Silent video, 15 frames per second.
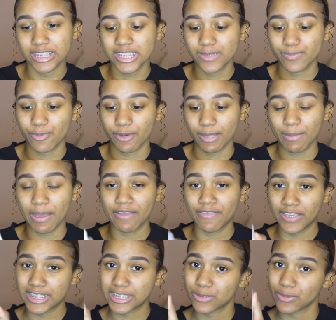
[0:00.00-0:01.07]
spray my
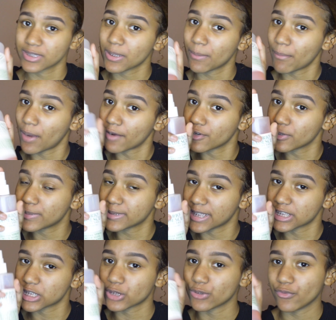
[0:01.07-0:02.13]
face with the Mario
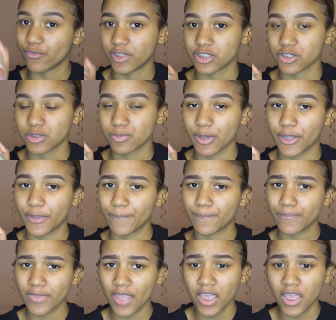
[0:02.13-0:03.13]
Badescu facial spray.